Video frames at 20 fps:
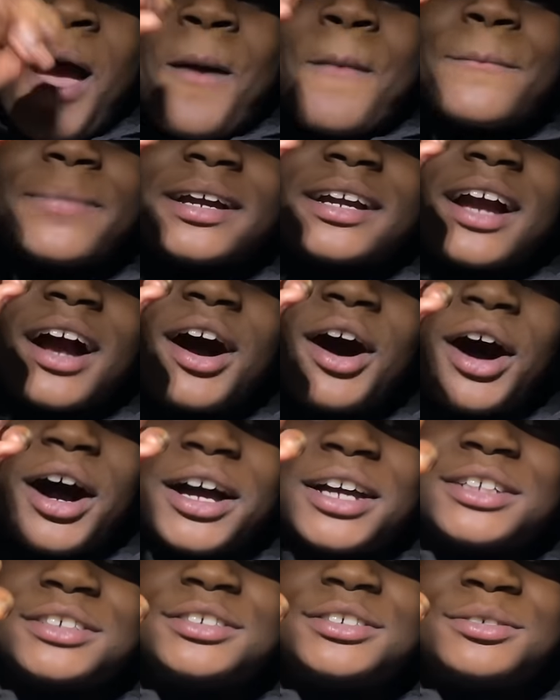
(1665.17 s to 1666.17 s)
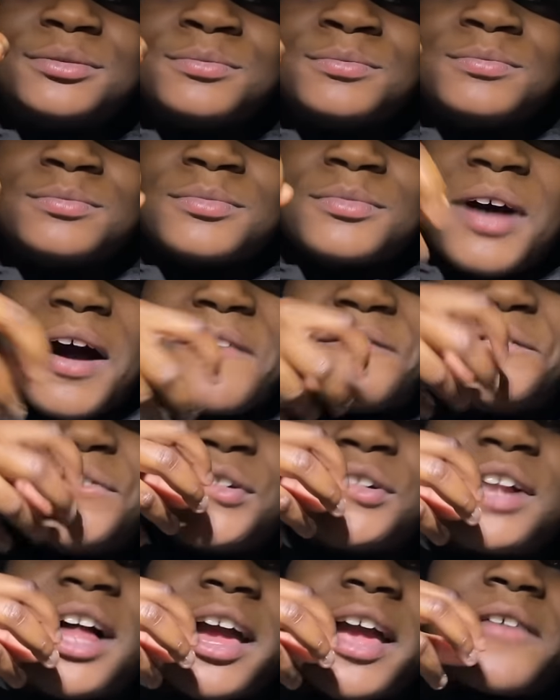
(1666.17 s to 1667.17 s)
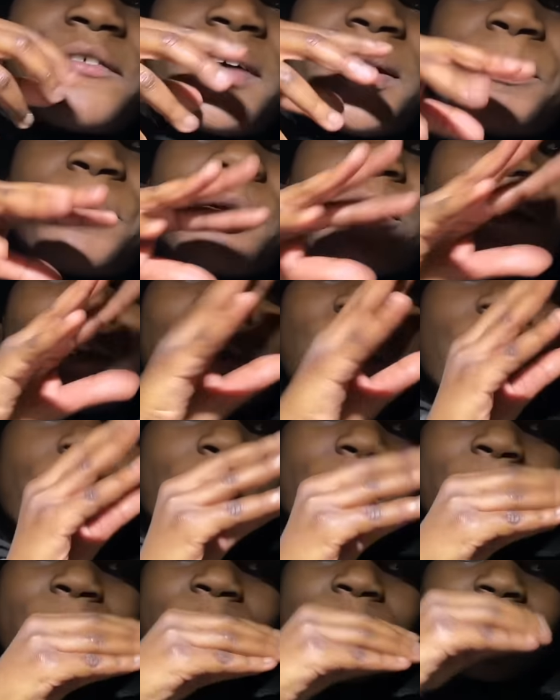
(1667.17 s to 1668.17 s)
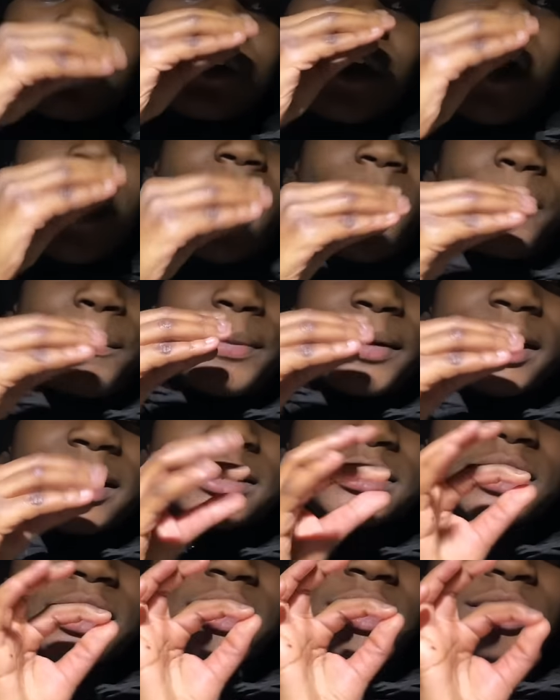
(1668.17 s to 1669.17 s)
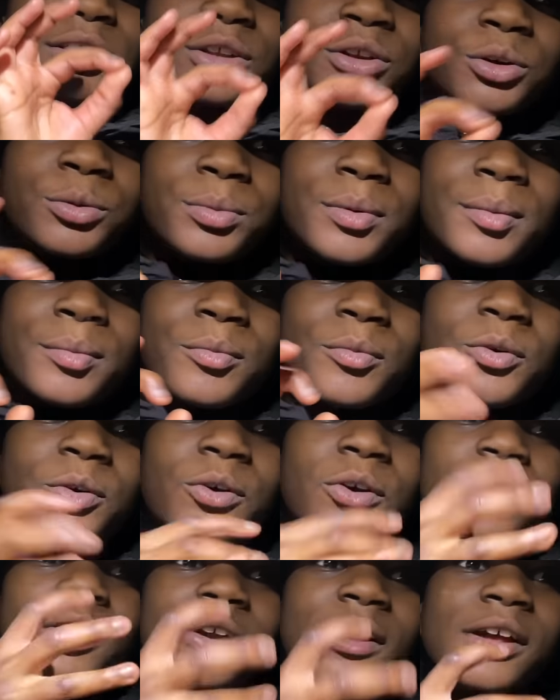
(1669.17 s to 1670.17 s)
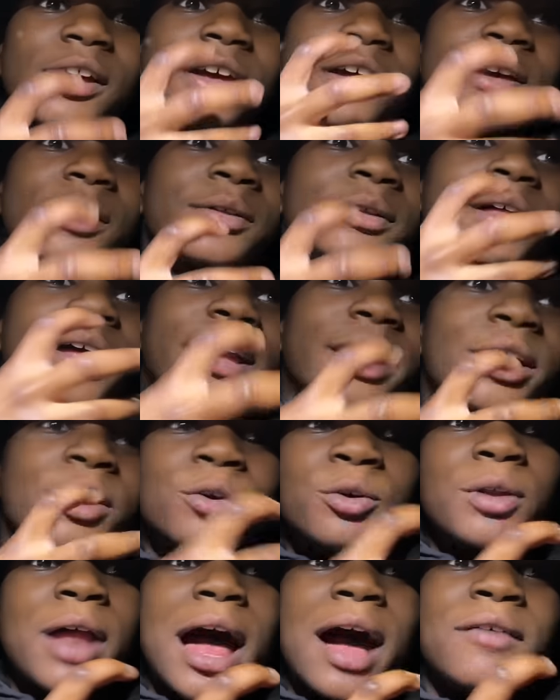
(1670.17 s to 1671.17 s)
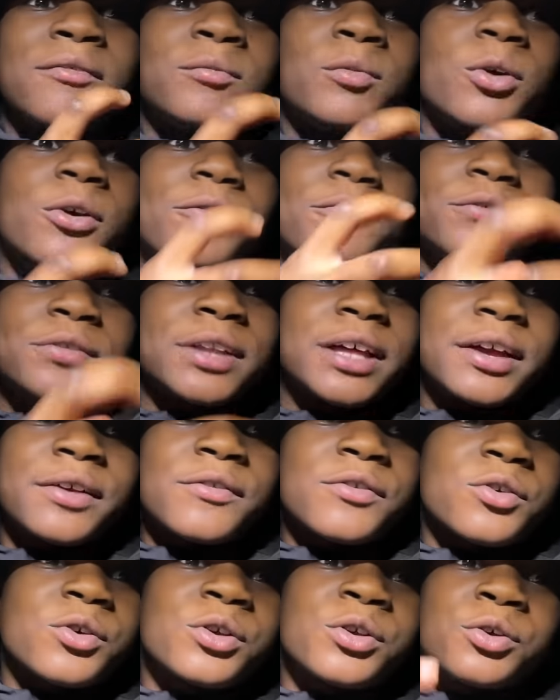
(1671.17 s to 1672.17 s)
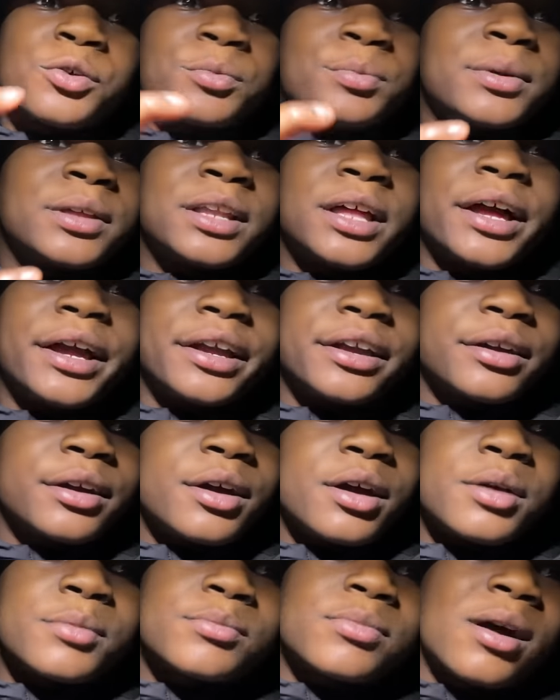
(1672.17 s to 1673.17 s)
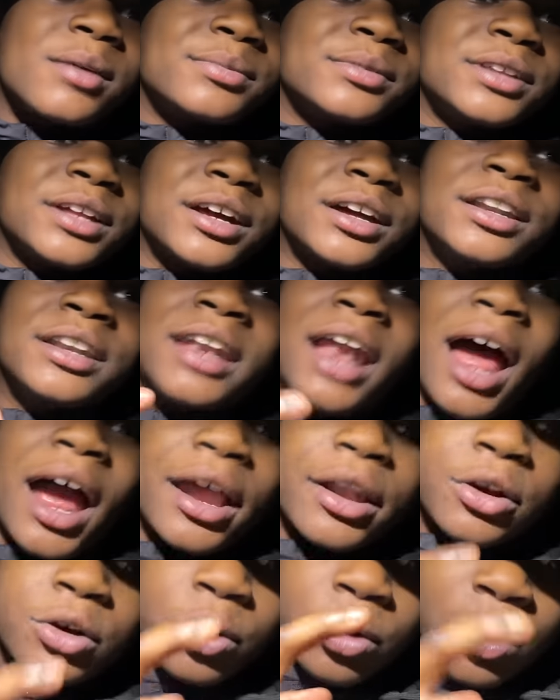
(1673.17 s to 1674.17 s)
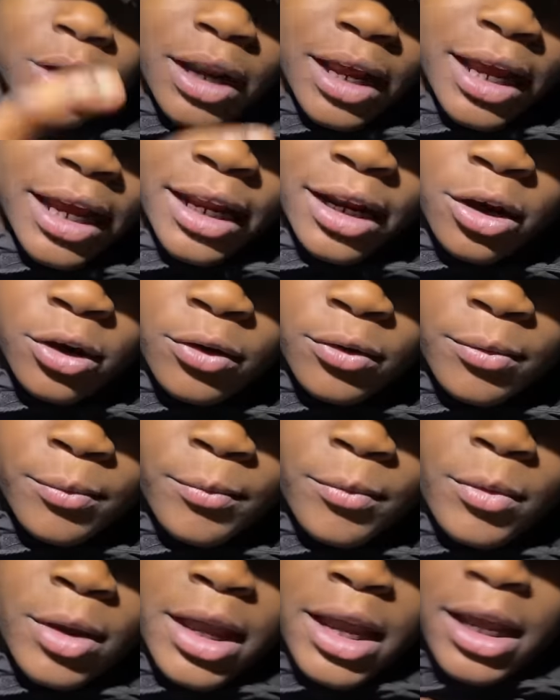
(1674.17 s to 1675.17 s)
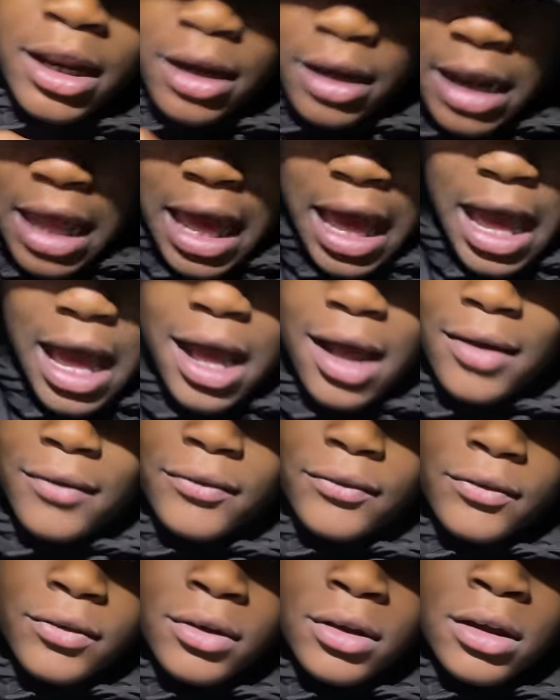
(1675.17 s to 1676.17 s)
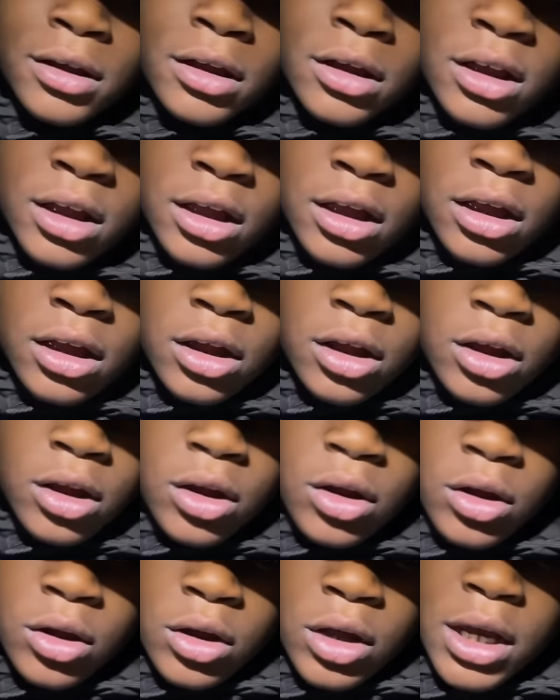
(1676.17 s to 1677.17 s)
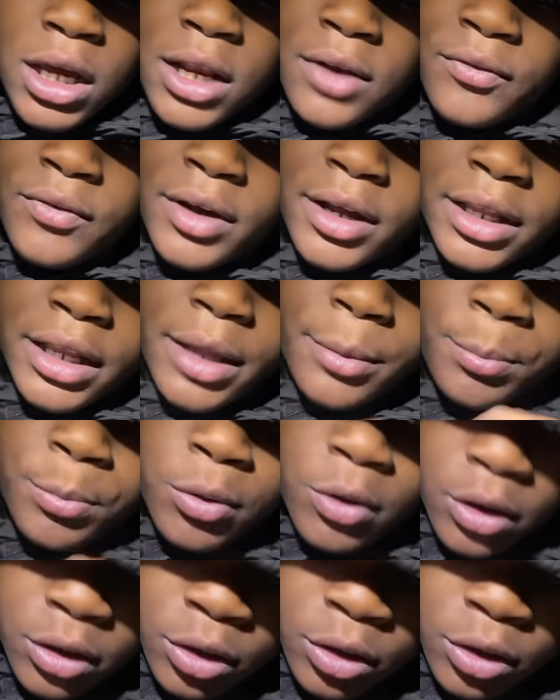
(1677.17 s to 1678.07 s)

Because I feel like if I put a little bit more toppings, like a little bit more, like it would have more flavor and it would be like probably like a 9 or an 8.5. And if I like put